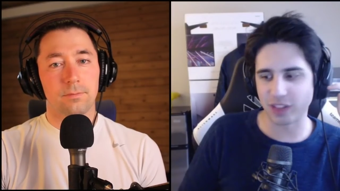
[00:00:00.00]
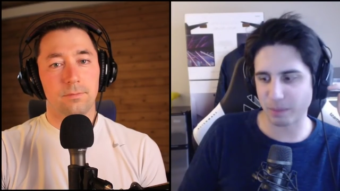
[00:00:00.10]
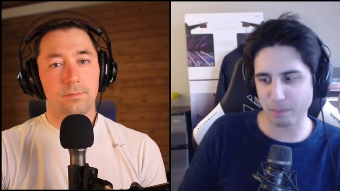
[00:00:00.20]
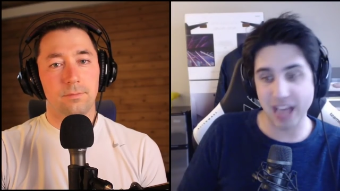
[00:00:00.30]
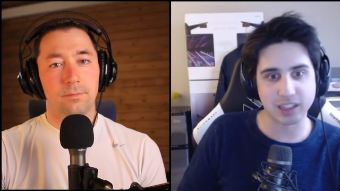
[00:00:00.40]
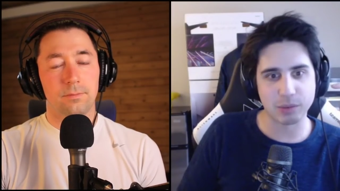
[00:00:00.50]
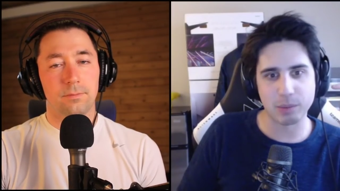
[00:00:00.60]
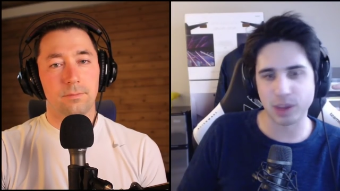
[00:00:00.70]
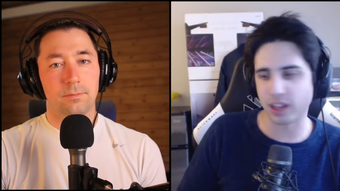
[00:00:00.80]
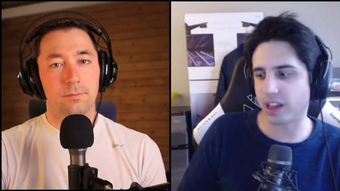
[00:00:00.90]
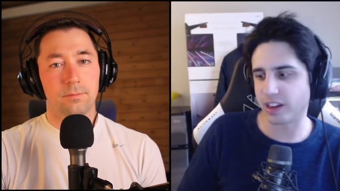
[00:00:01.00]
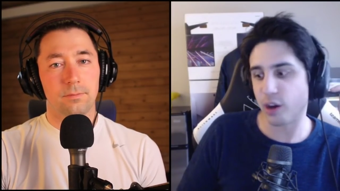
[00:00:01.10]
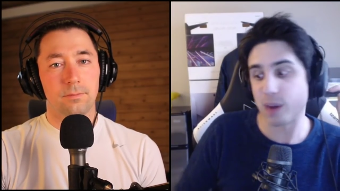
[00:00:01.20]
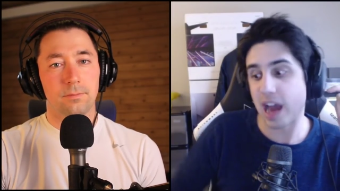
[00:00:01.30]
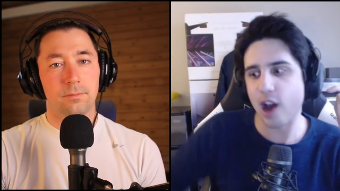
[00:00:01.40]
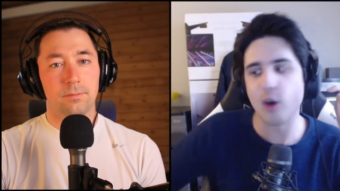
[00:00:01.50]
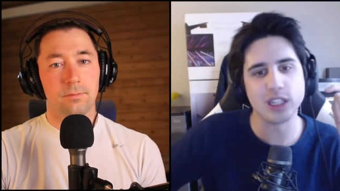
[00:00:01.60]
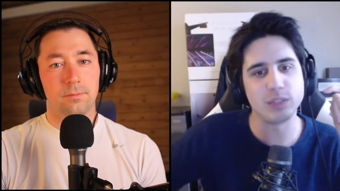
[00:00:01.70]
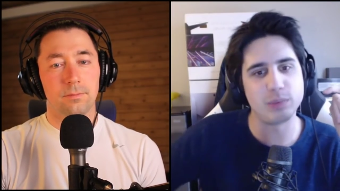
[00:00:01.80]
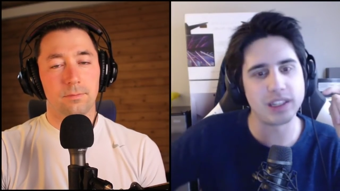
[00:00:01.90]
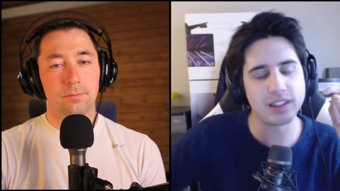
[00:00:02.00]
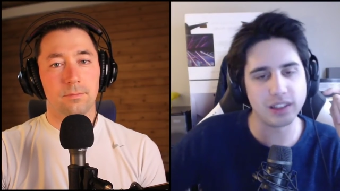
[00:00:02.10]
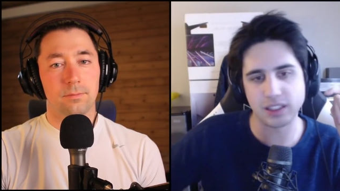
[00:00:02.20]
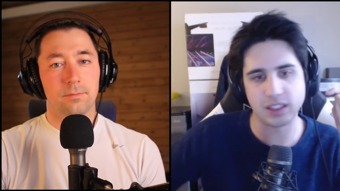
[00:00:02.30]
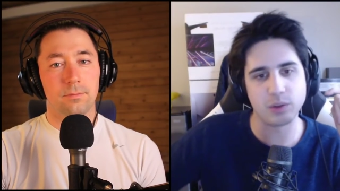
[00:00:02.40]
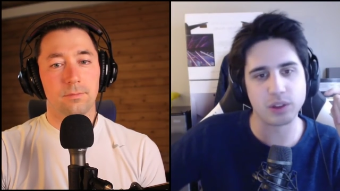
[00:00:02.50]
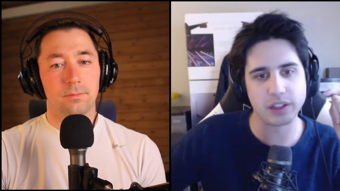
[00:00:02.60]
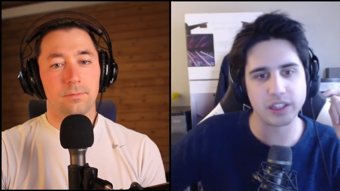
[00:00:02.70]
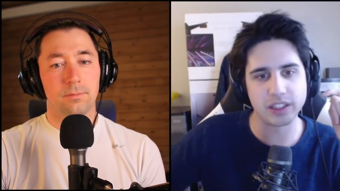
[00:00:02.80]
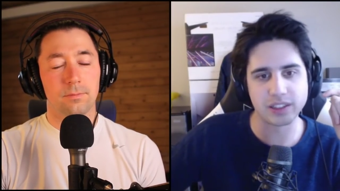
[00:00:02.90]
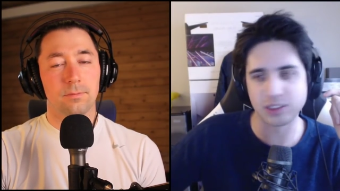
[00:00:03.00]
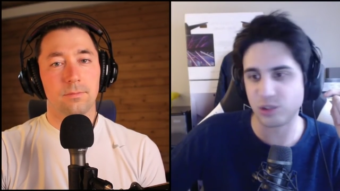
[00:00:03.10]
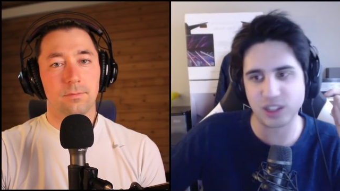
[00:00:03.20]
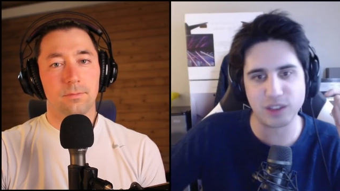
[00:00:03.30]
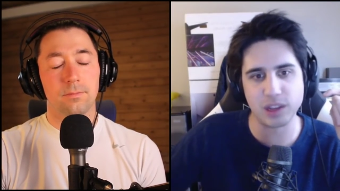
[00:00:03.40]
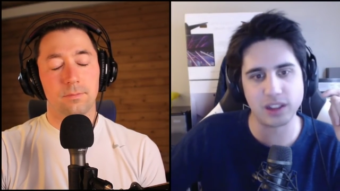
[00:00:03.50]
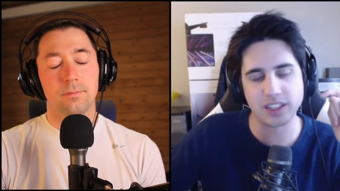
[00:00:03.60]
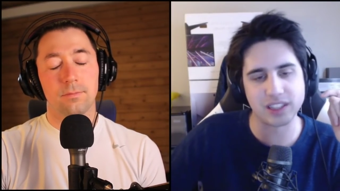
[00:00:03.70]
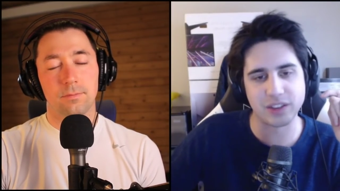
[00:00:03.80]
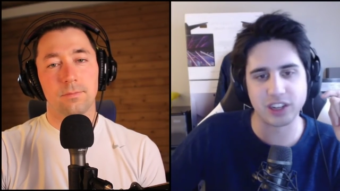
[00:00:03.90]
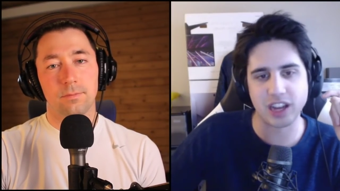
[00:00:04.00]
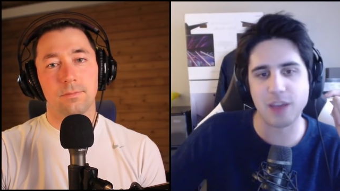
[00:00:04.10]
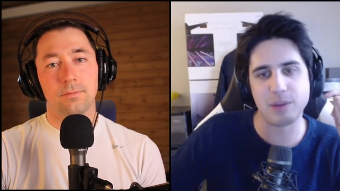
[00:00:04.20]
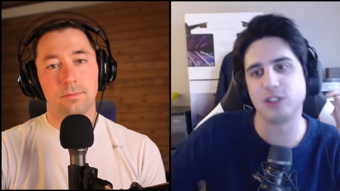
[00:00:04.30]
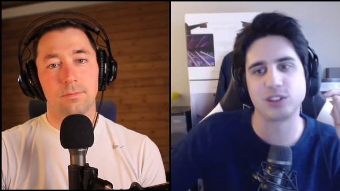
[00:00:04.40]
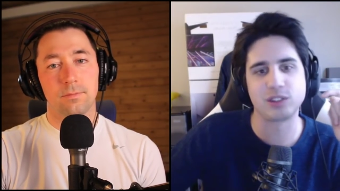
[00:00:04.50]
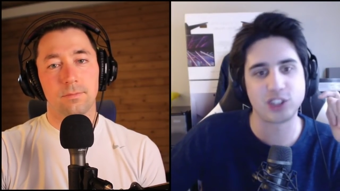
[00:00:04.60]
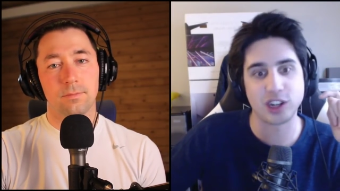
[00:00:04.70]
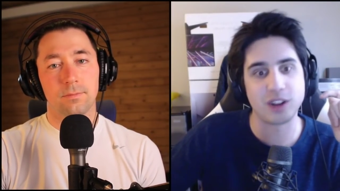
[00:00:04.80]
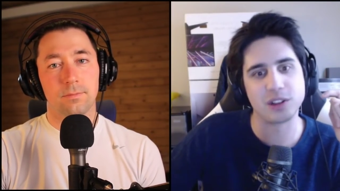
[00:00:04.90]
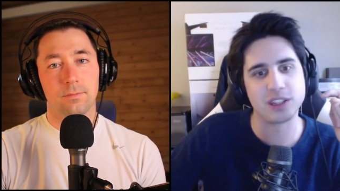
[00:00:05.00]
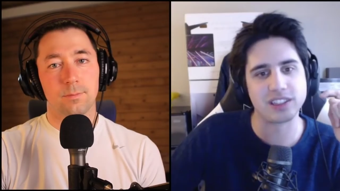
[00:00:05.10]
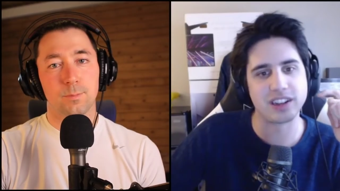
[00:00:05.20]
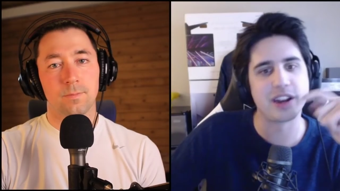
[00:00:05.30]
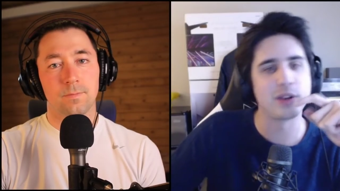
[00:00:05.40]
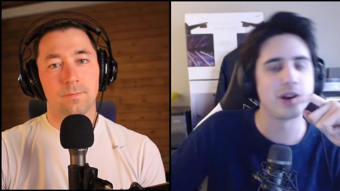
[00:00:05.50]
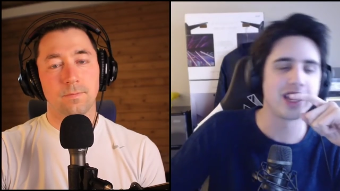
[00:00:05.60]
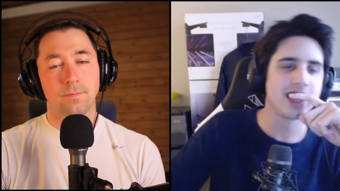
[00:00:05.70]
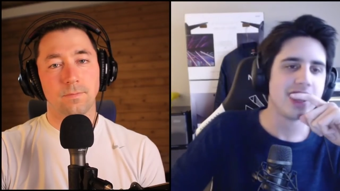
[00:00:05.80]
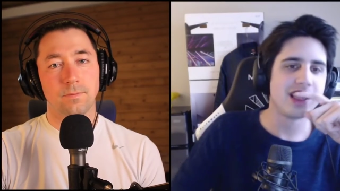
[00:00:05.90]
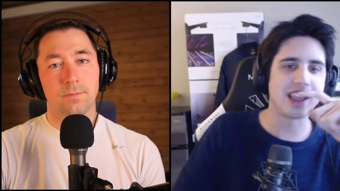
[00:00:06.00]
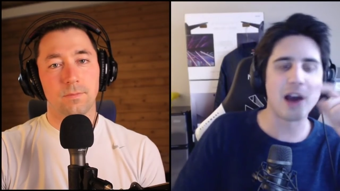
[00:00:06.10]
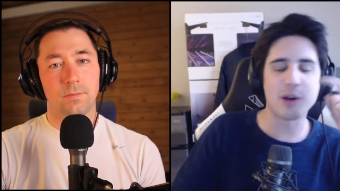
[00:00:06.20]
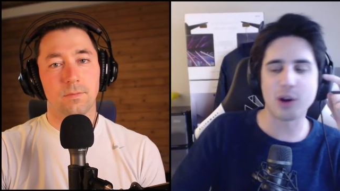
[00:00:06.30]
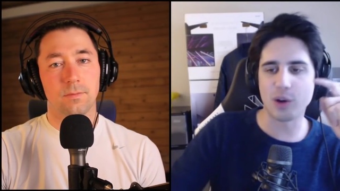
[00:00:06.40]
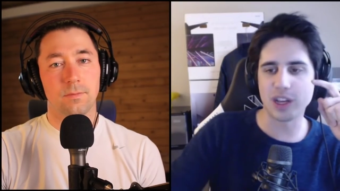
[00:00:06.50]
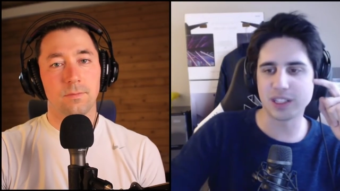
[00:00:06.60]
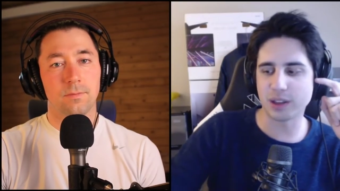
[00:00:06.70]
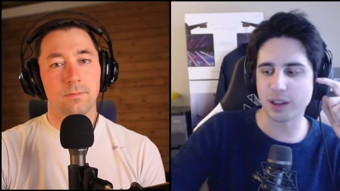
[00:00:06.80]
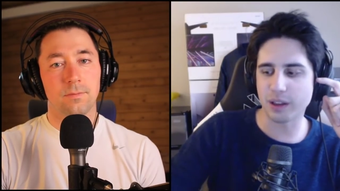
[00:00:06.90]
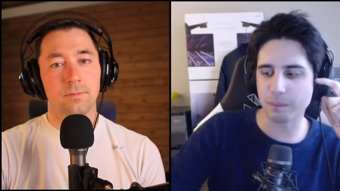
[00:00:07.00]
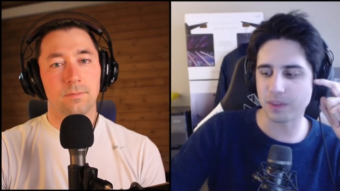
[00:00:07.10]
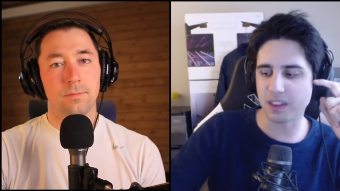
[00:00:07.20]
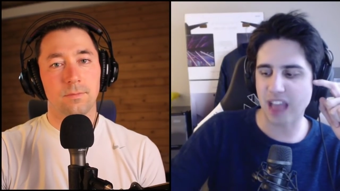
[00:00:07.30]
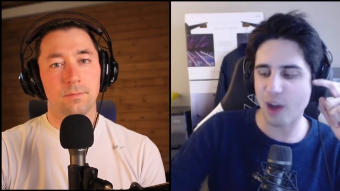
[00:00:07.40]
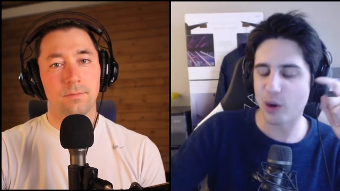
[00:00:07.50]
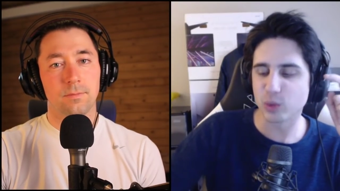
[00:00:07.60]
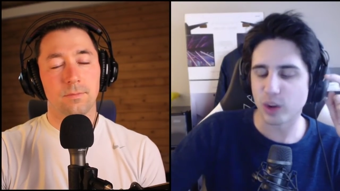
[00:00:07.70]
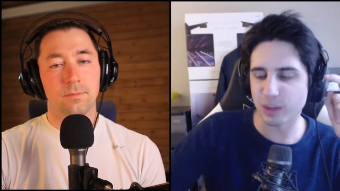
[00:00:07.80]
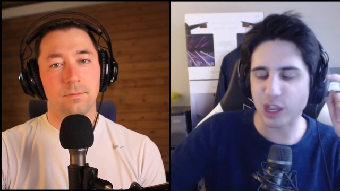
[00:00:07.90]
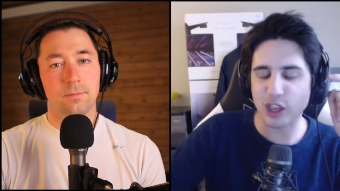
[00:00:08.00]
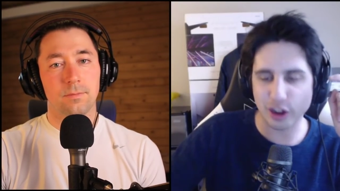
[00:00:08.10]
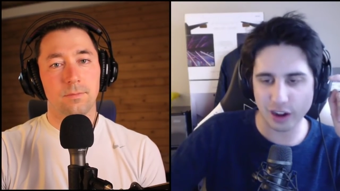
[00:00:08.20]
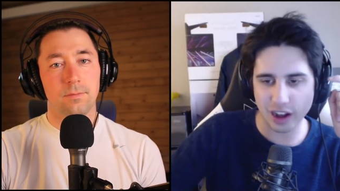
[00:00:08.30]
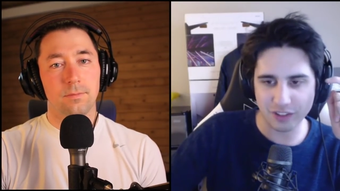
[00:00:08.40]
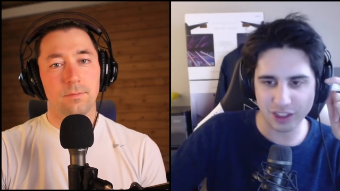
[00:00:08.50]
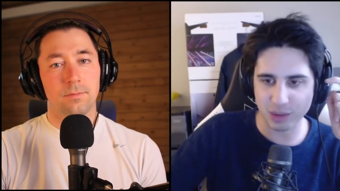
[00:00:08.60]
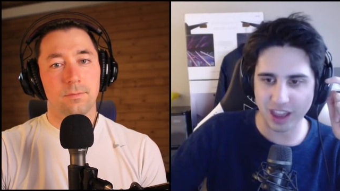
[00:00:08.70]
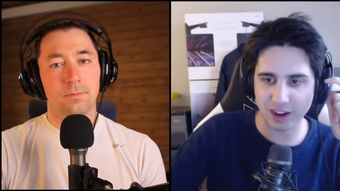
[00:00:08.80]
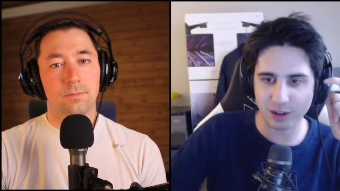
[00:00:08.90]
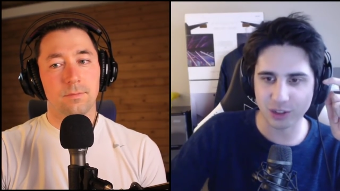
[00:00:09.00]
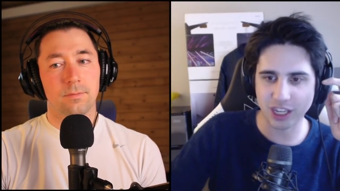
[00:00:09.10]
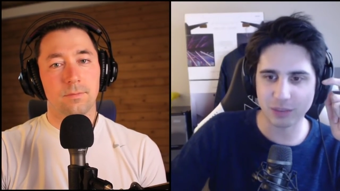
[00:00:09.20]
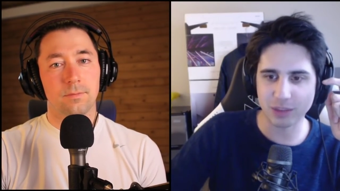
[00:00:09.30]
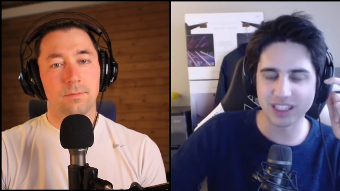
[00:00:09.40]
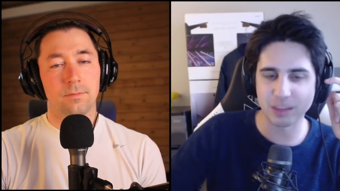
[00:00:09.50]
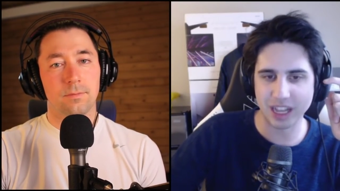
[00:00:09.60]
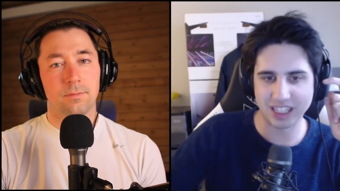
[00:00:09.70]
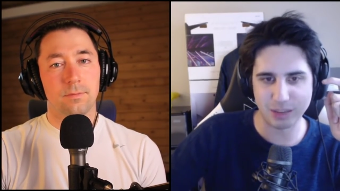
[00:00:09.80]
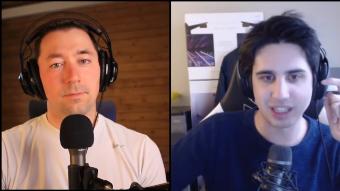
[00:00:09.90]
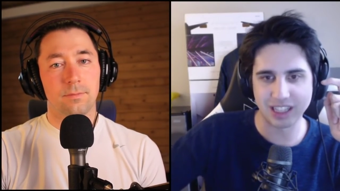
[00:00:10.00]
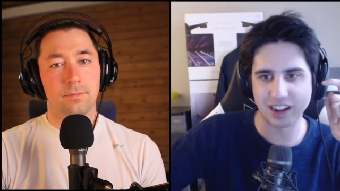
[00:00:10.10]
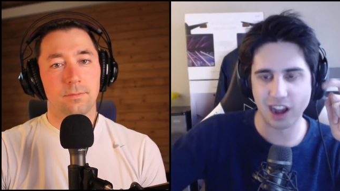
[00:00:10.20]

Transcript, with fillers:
Speaker 1: of like mask it by being like, no, but I always beat Lee Sin with Elise. So just give me Elise every time and I'll just shit on the Lee Sin anyway. Like I mm. would always I always wanted to be good enough at the mechanical champions that my teammates